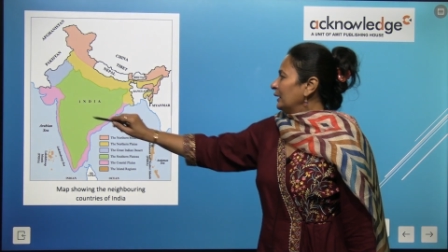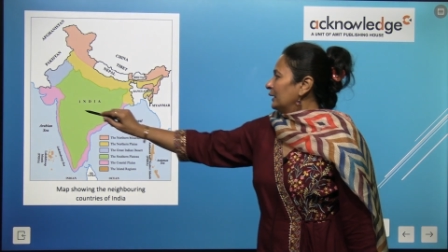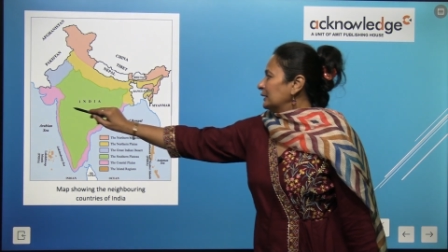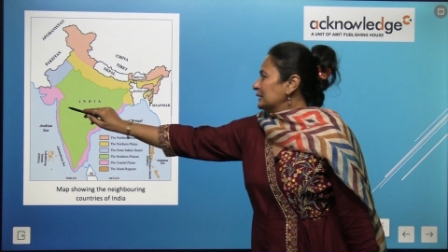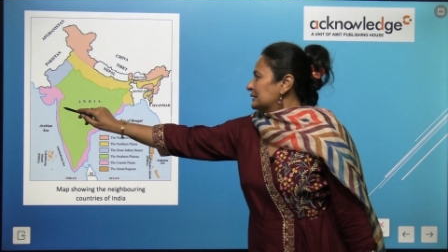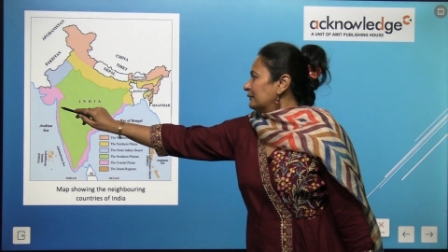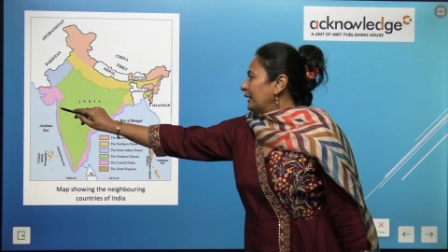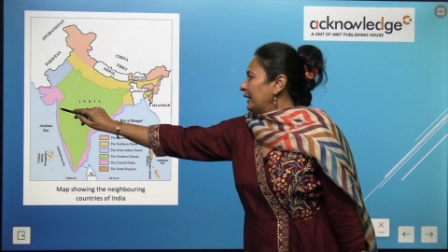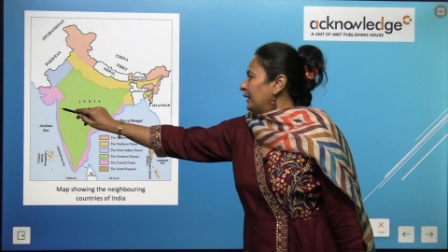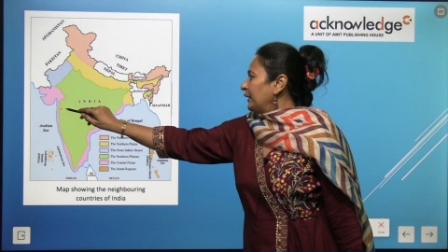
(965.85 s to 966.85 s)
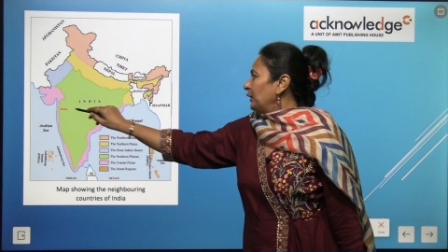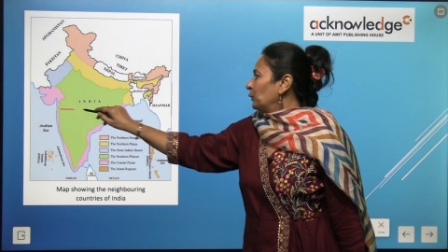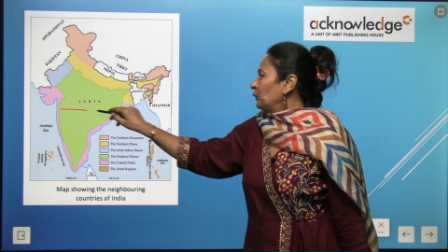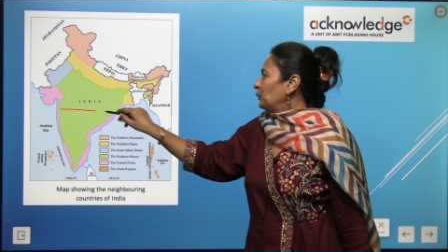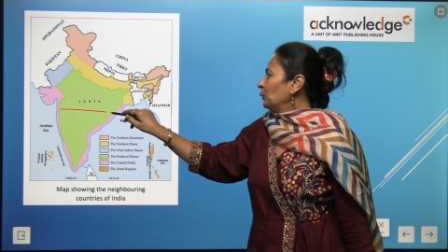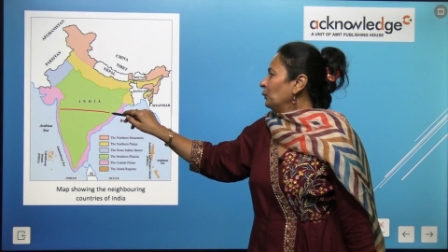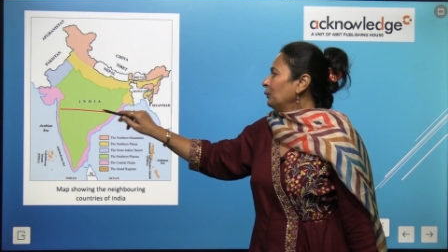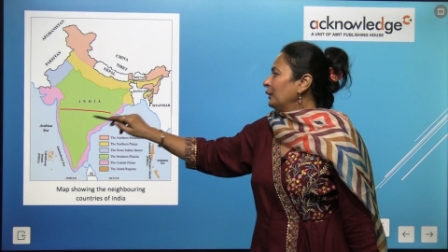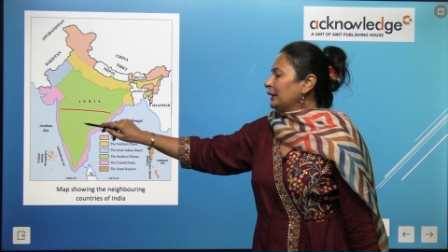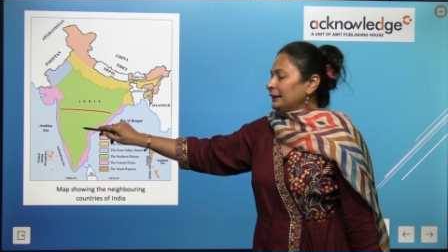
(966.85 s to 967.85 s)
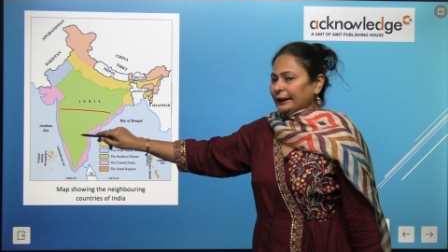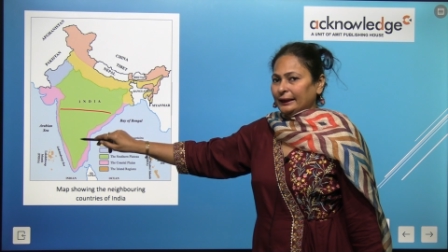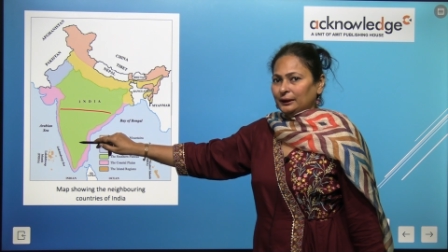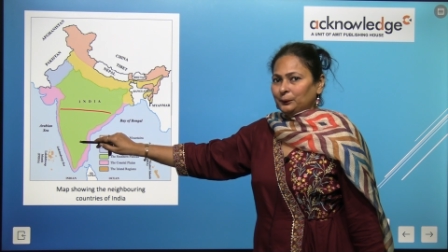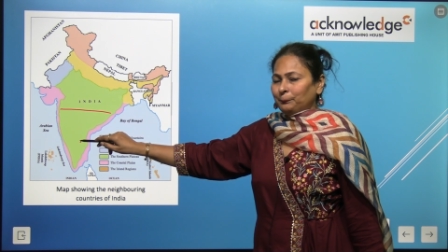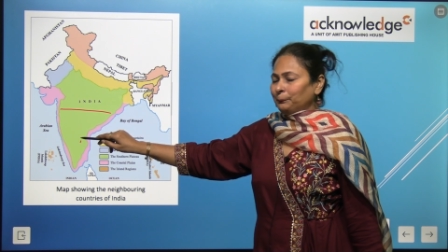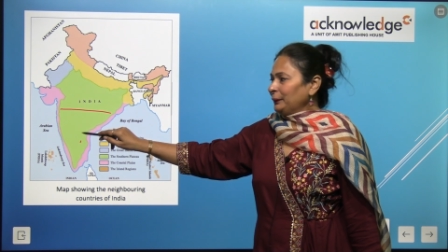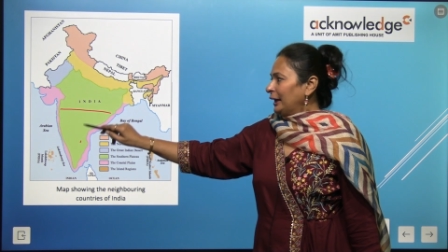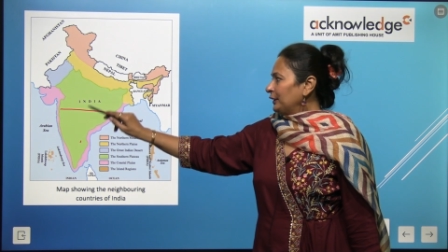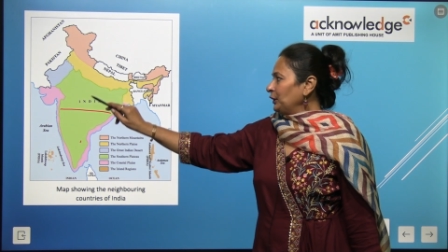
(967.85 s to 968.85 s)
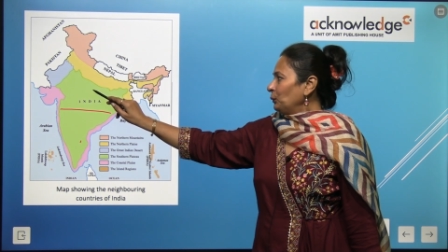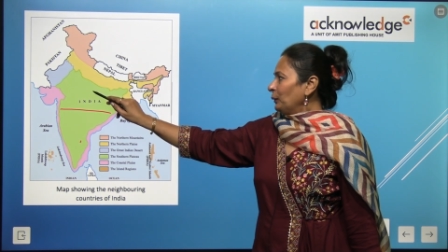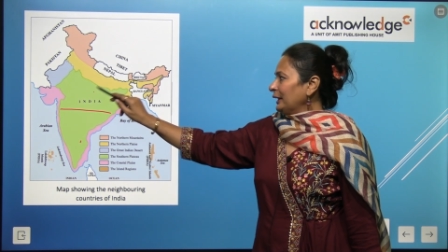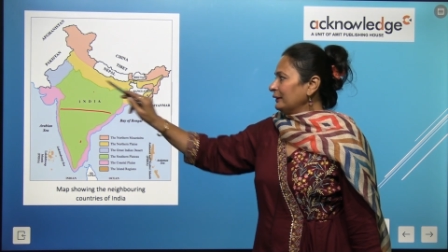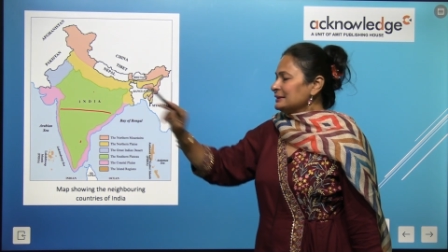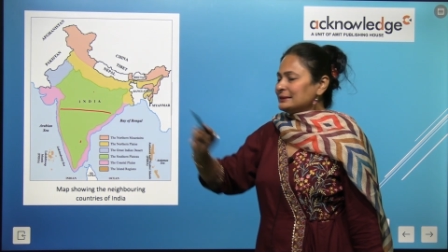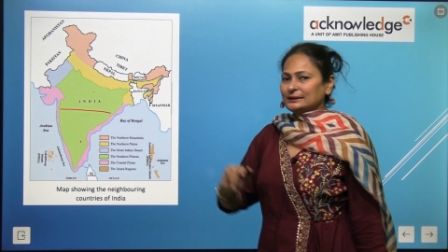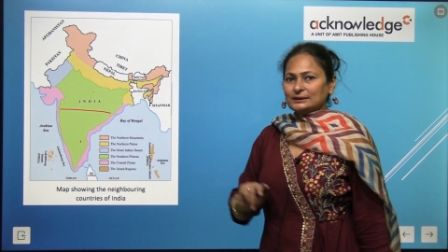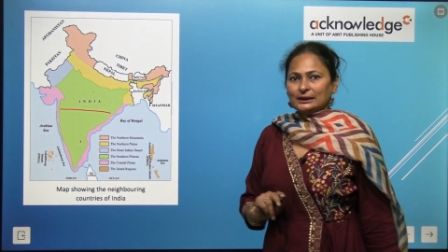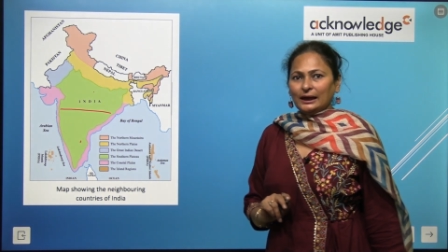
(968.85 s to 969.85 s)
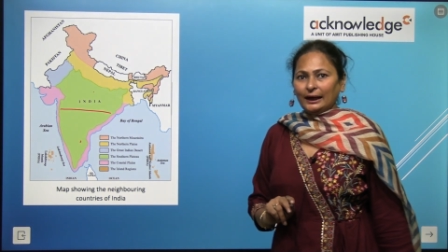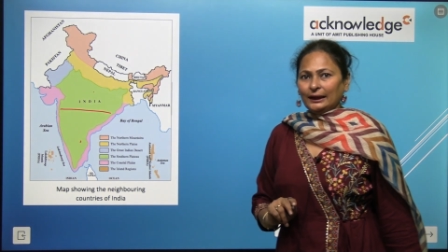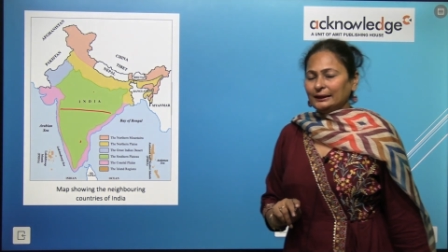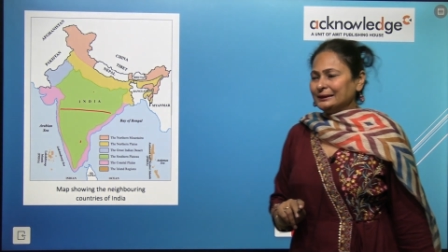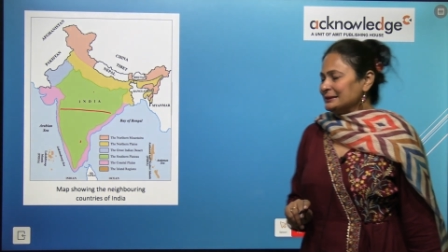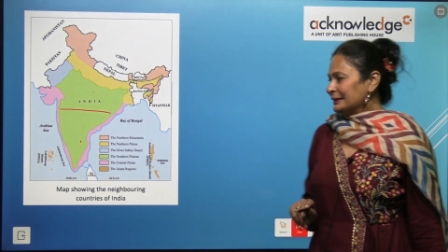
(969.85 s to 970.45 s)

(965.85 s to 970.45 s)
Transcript: It is divided into two, Deccan Plateau and the Central Highlands.